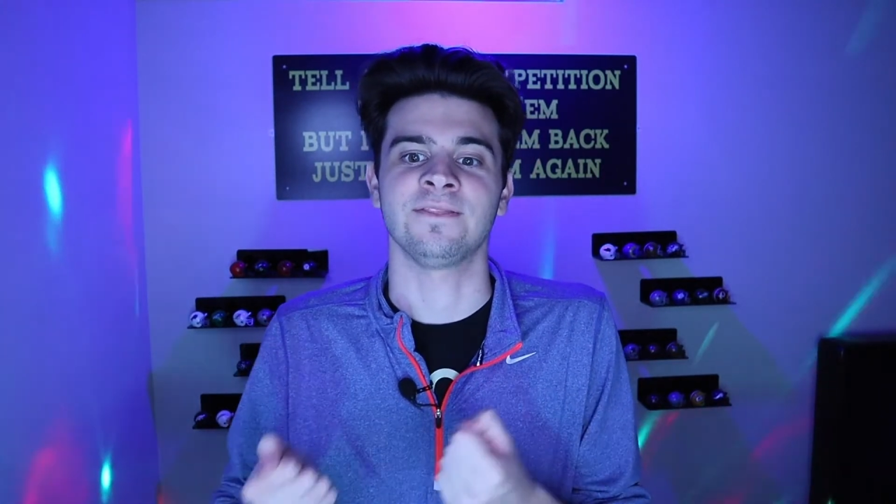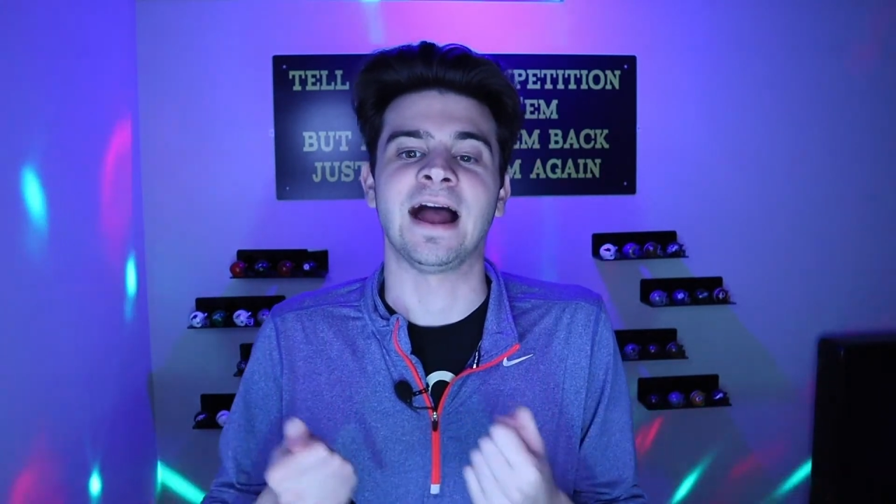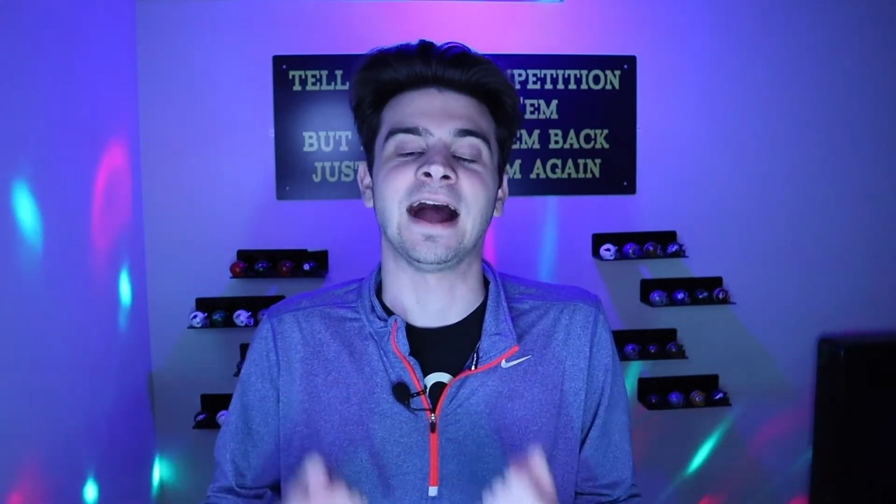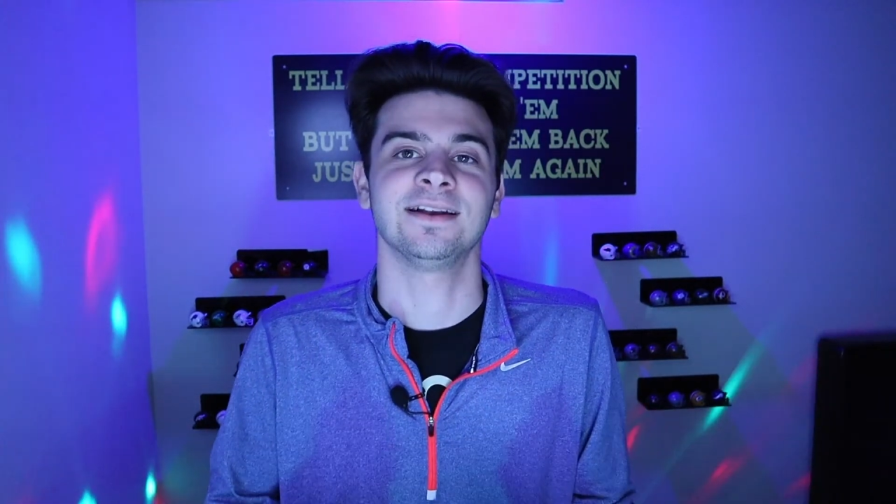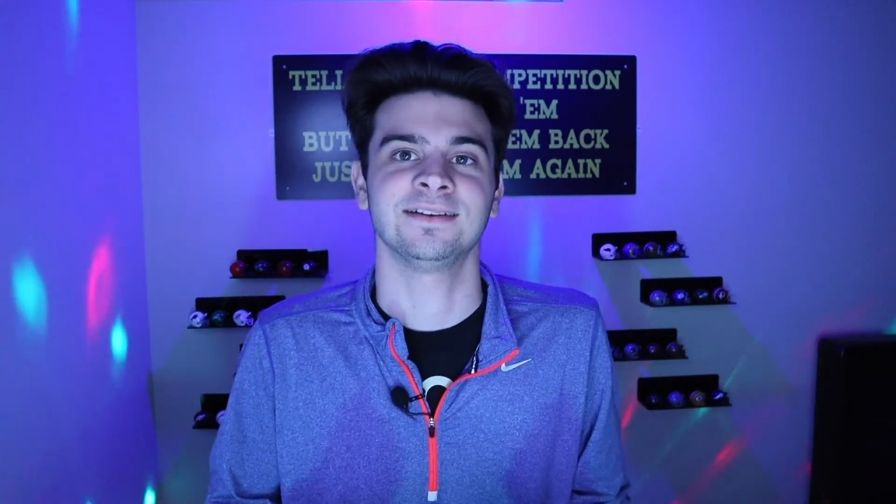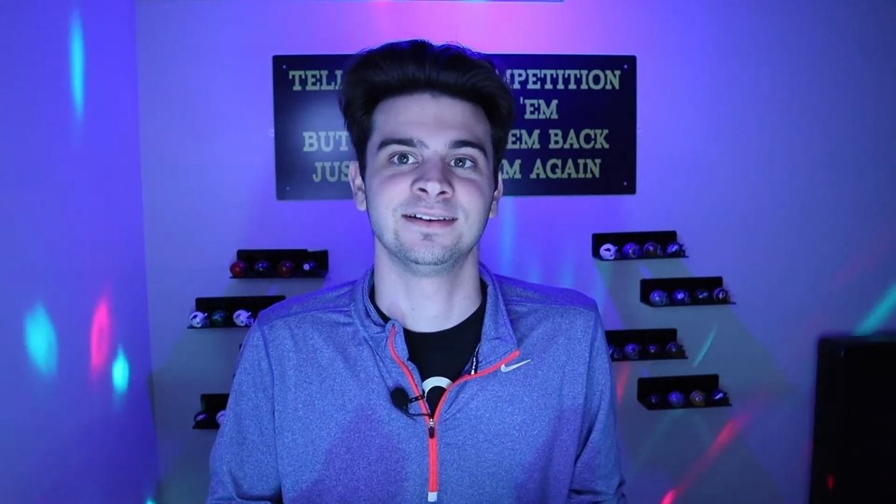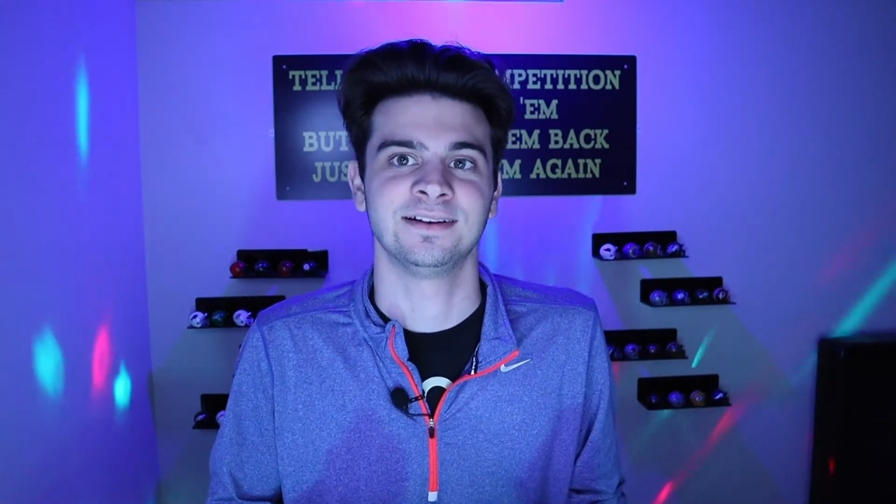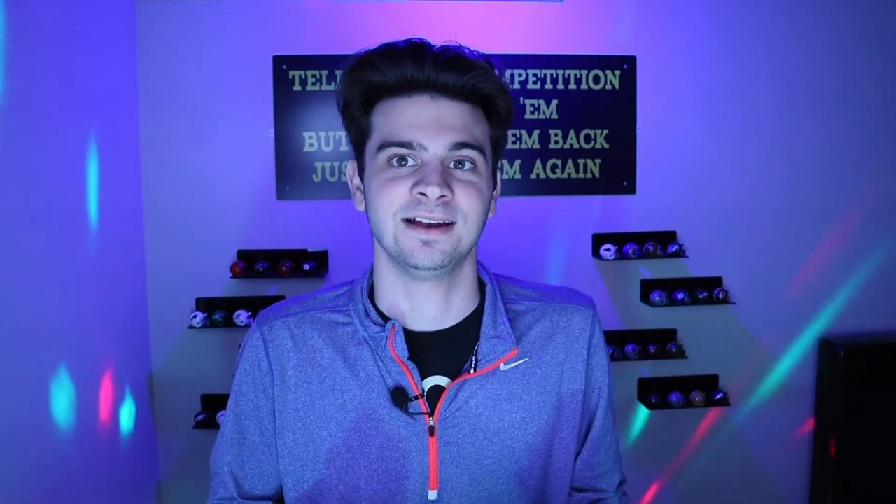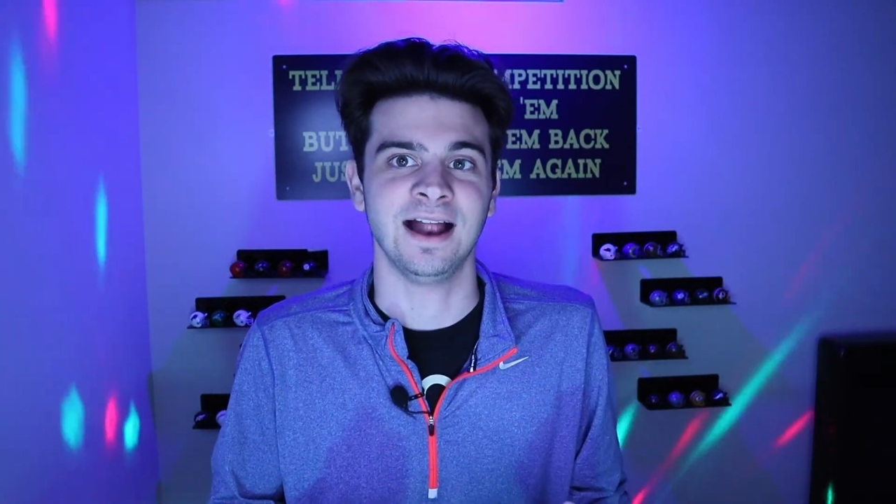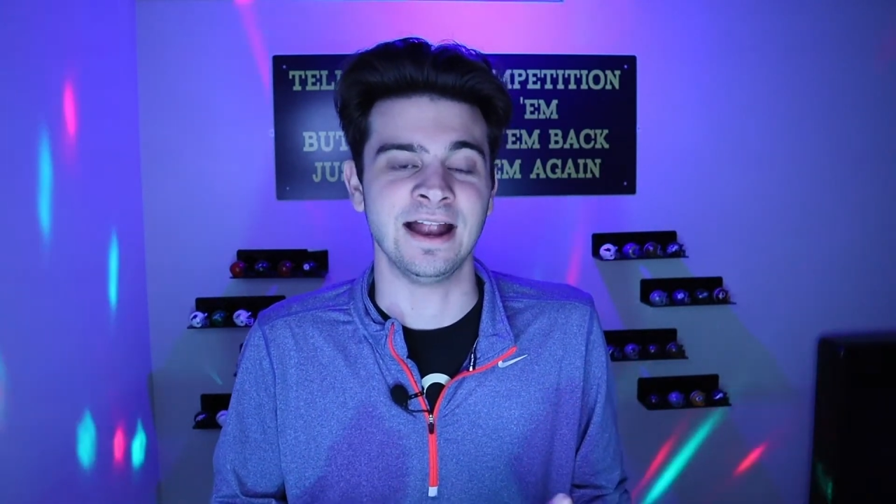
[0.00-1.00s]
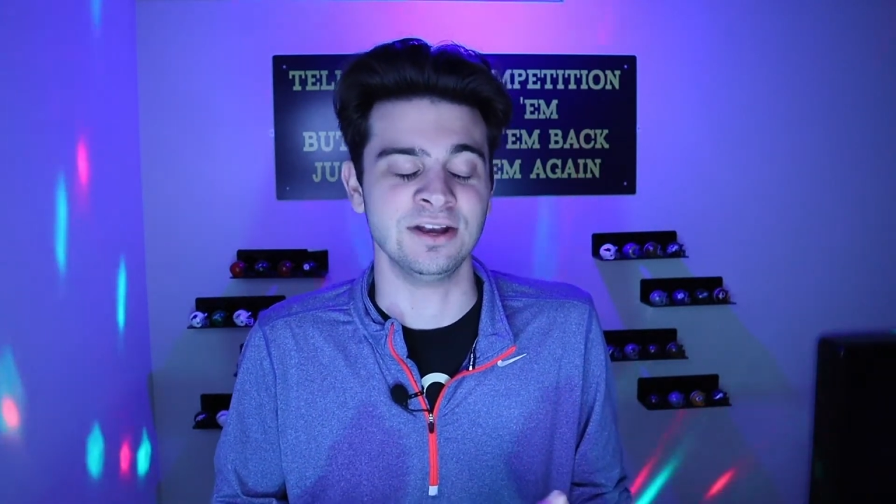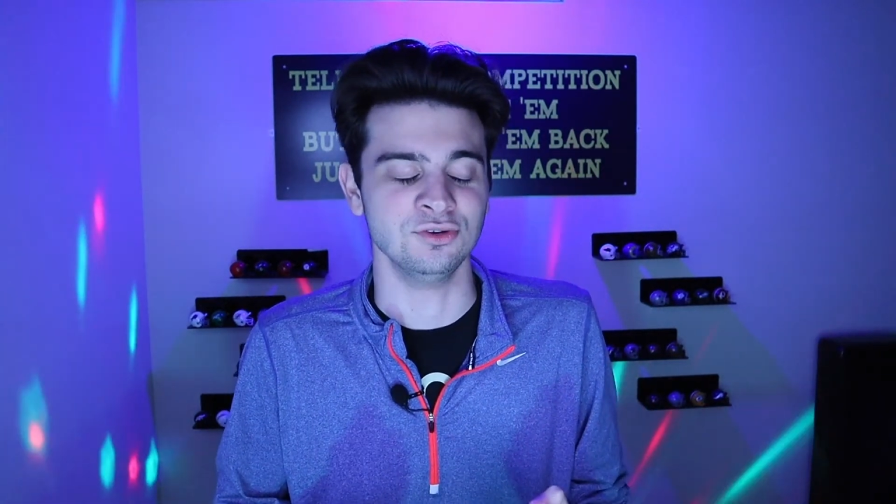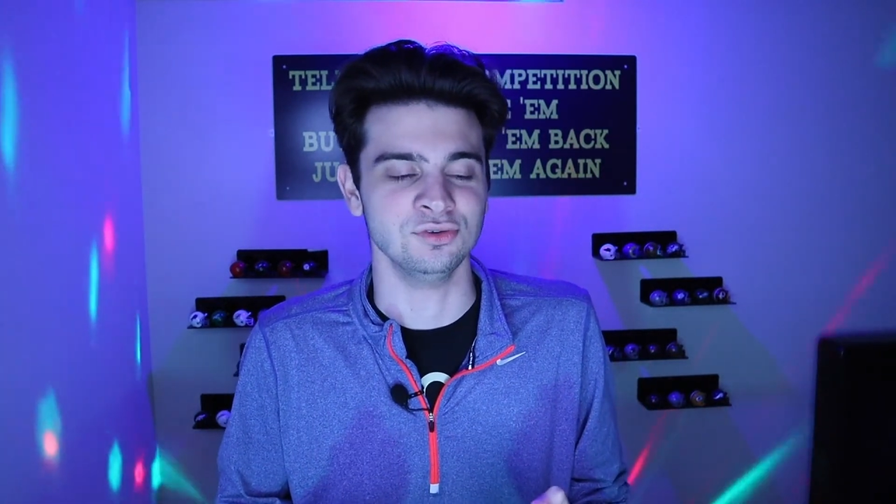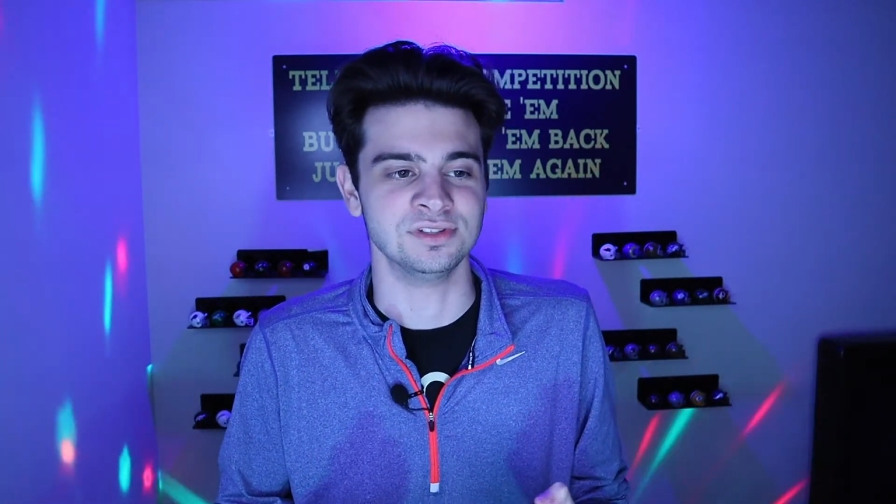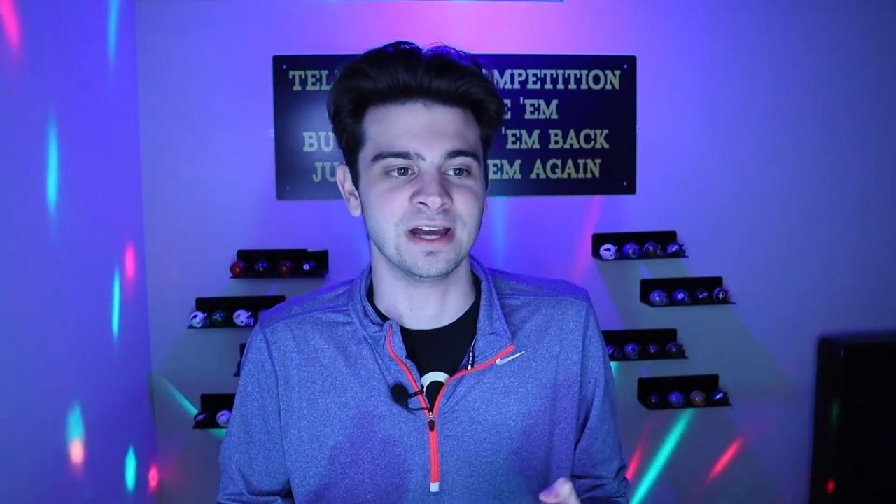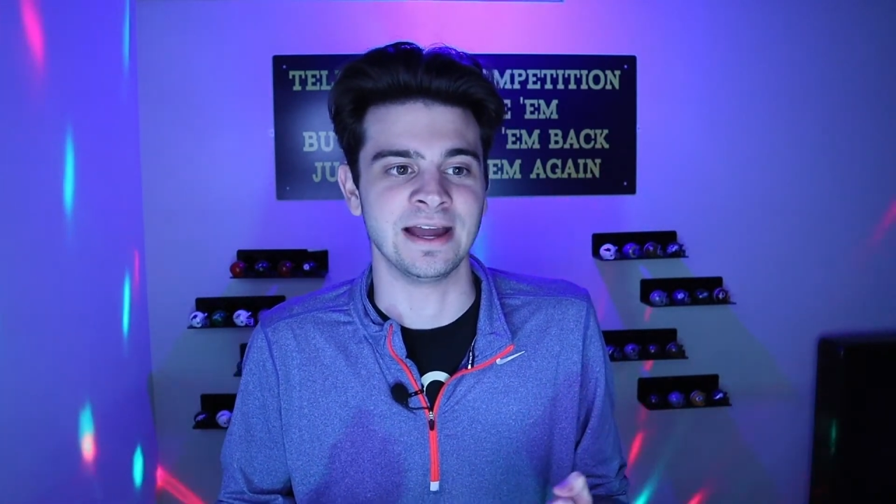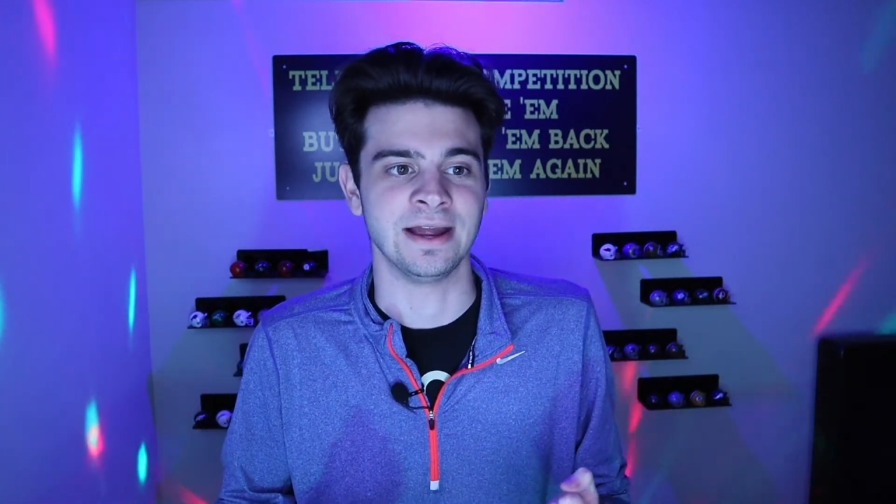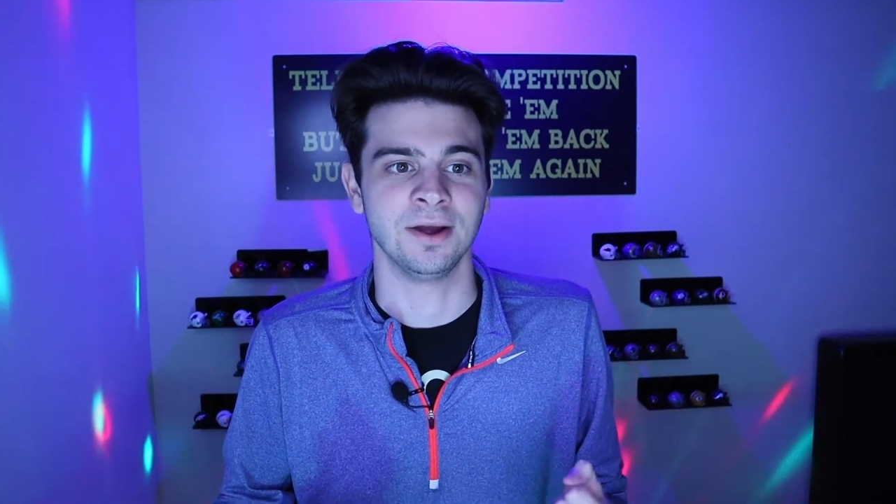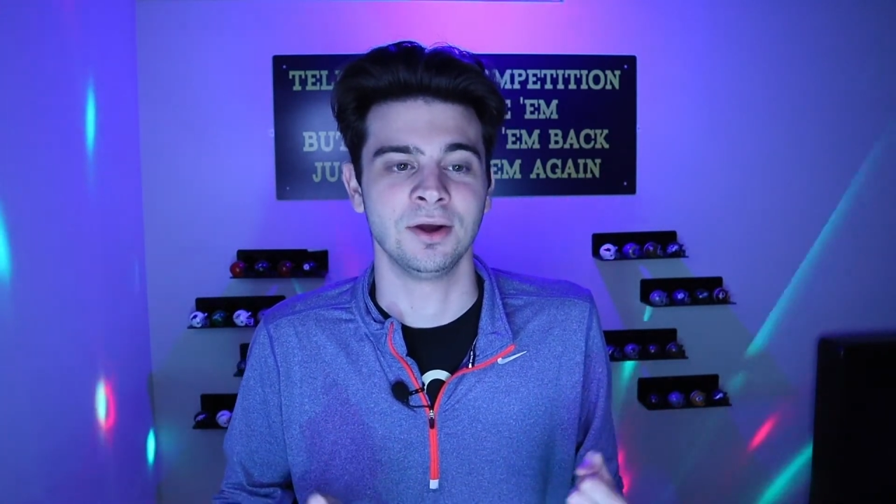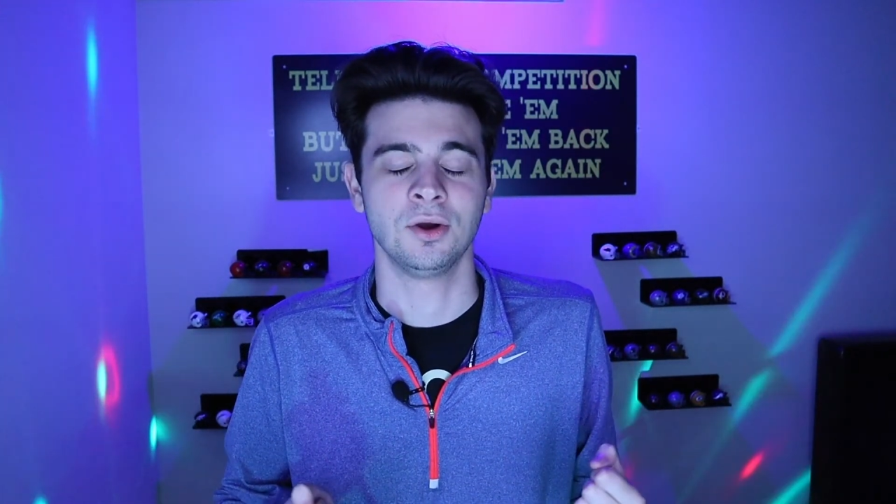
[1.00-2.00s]
that and you
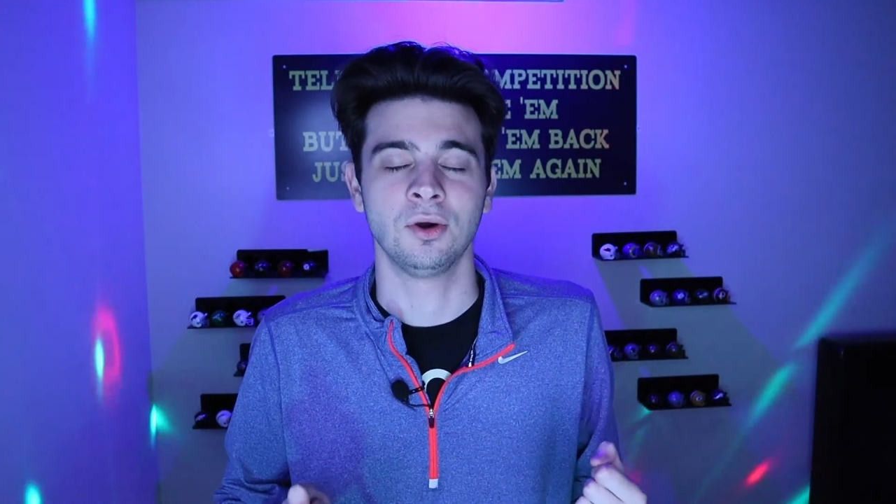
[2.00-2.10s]
say,